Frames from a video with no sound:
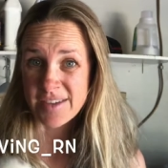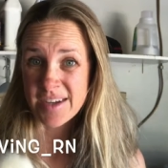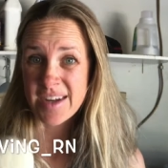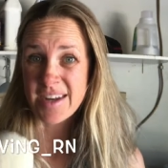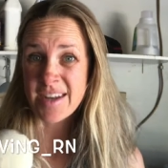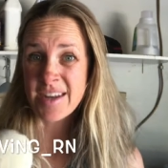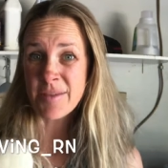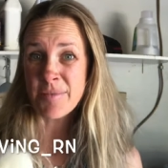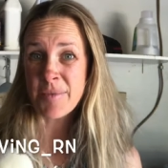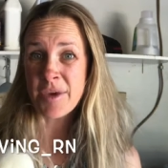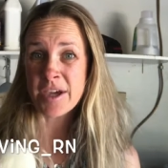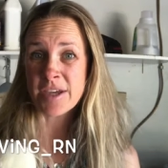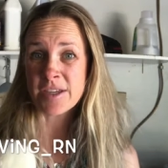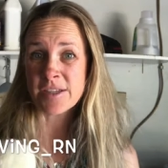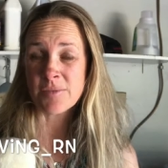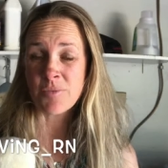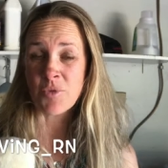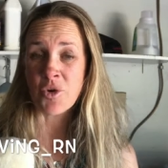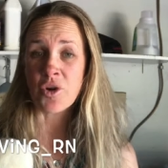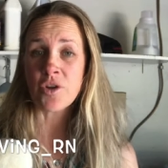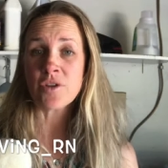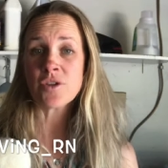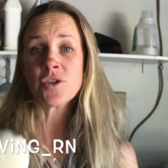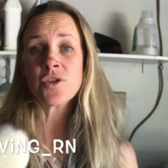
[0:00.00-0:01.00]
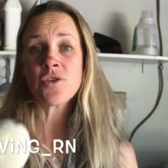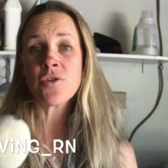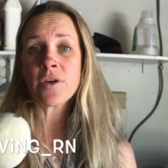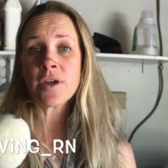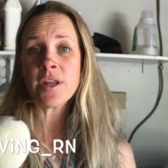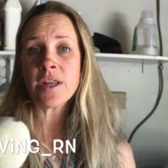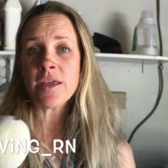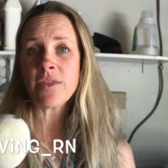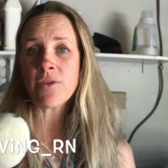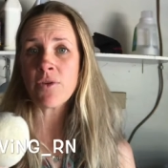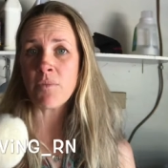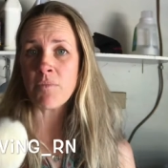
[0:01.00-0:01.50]
I need to make some more. So you
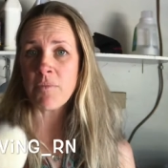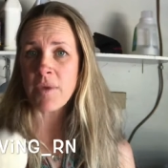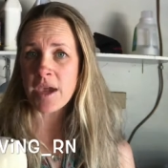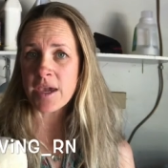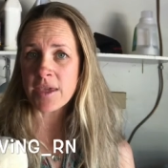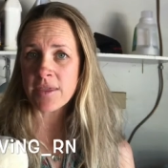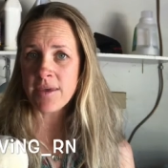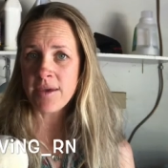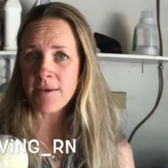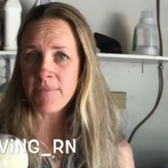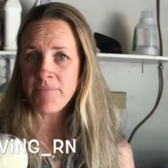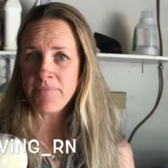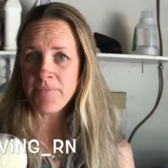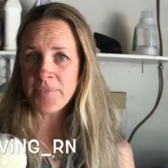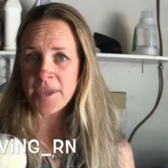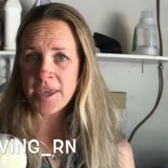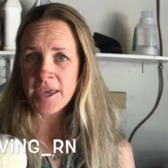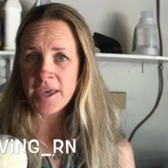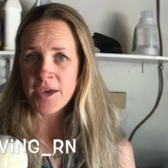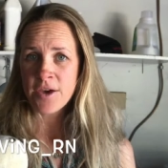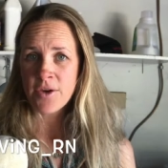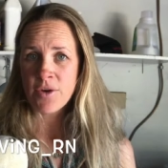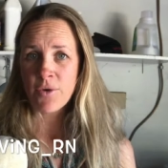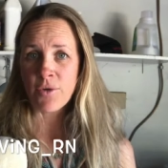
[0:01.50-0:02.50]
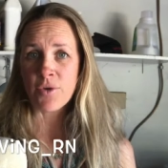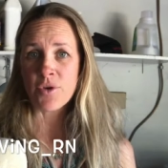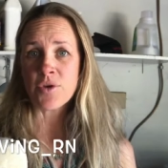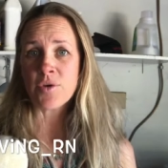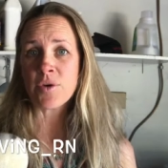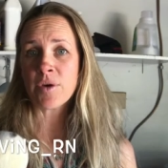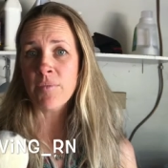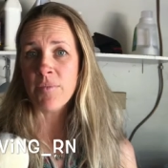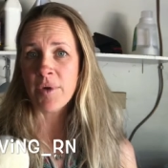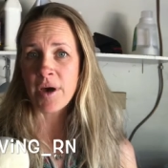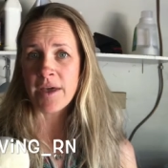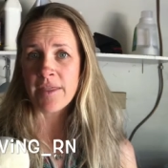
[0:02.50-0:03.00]
can either make them or you
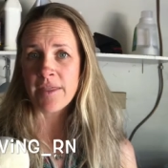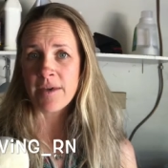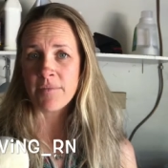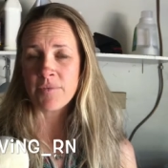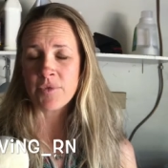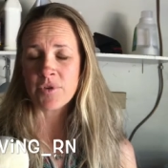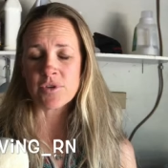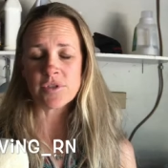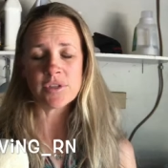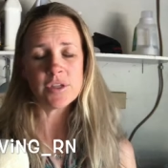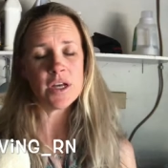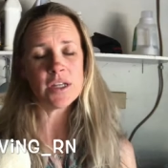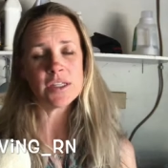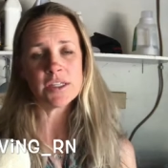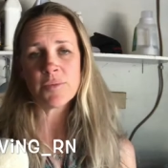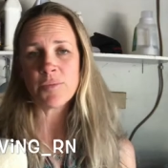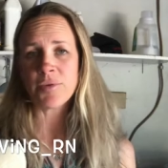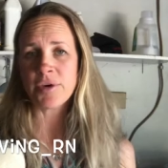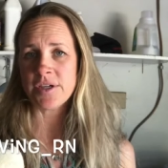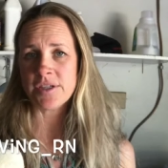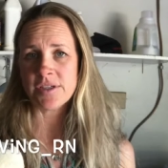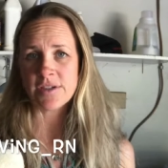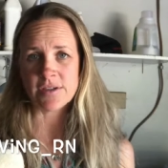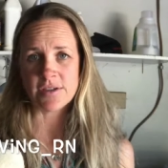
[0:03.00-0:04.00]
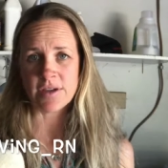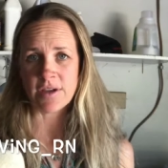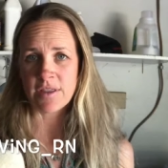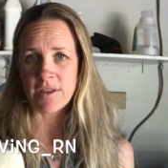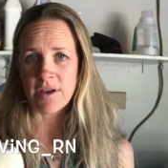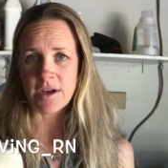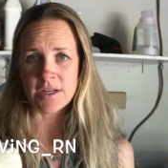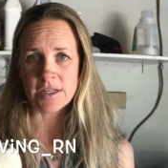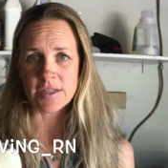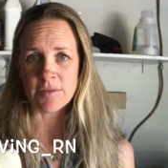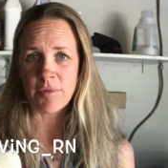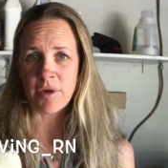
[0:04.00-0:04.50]
can buy them. There's lots of places
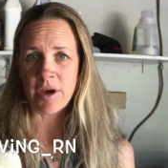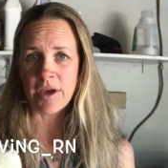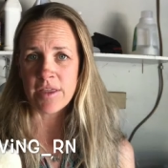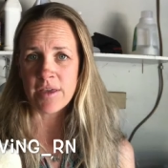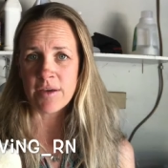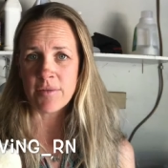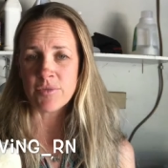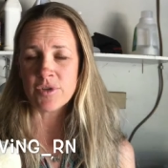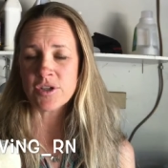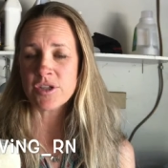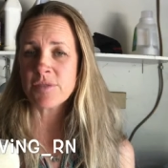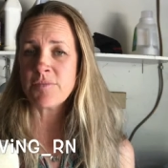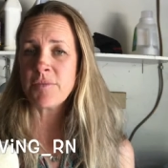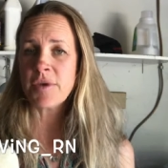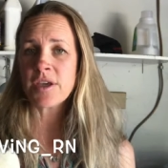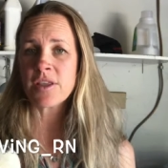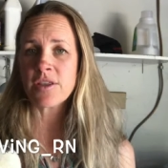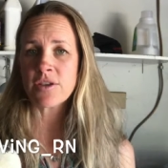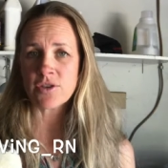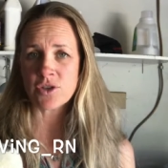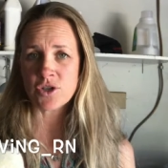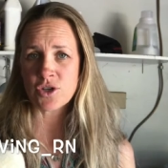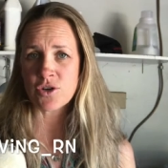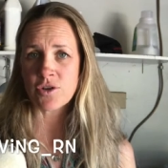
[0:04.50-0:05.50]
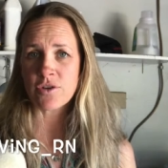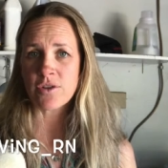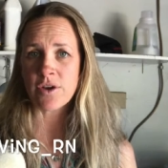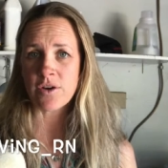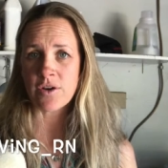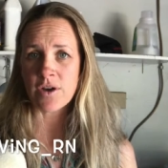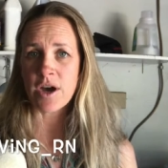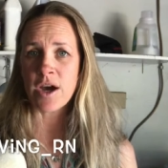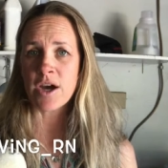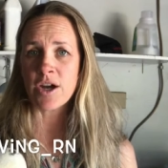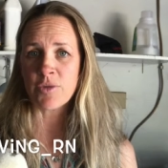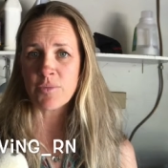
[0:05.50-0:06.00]
online to buy them. Just make sure
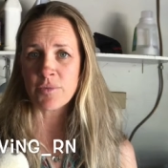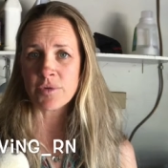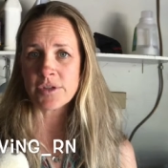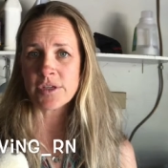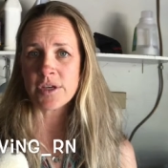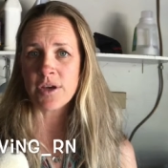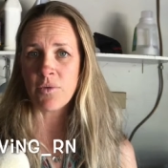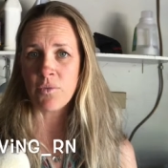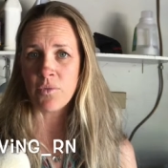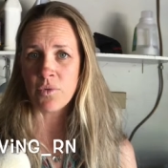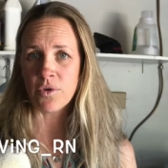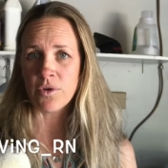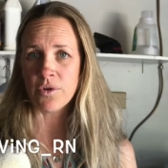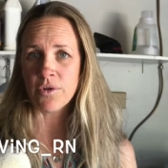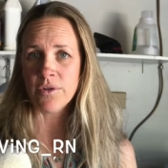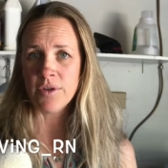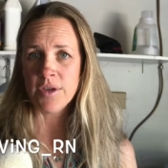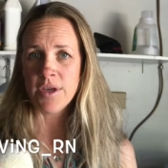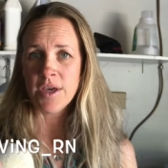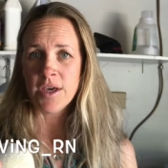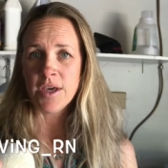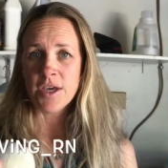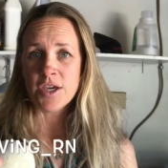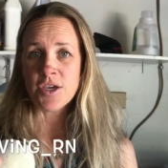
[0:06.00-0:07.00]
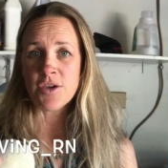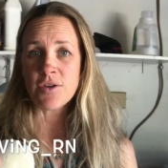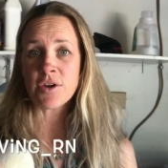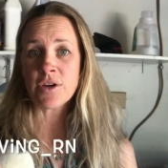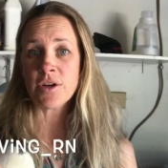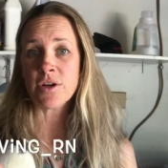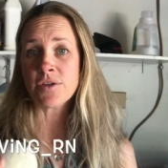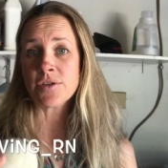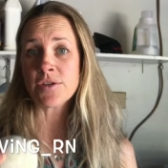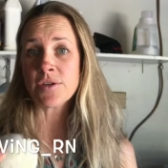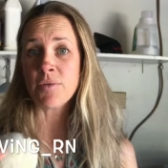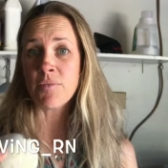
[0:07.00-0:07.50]
they're 100% wool. You
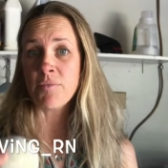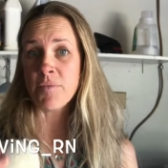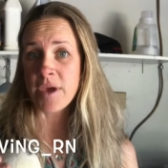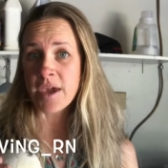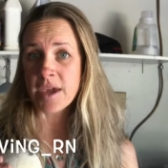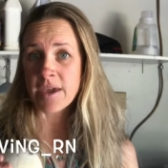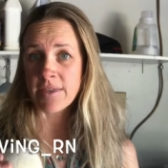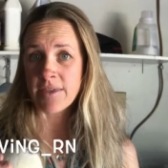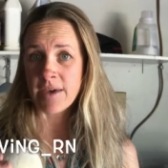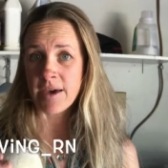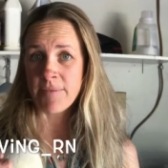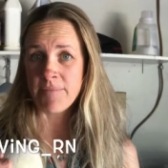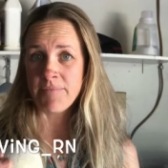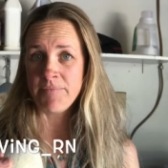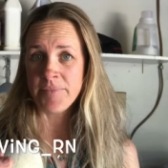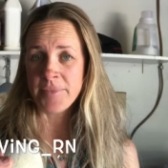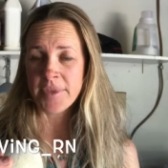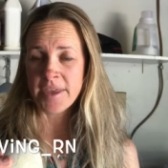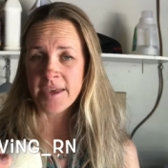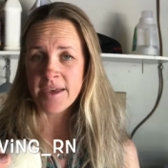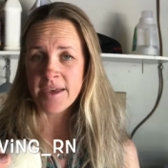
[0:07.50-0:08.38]
can also make them.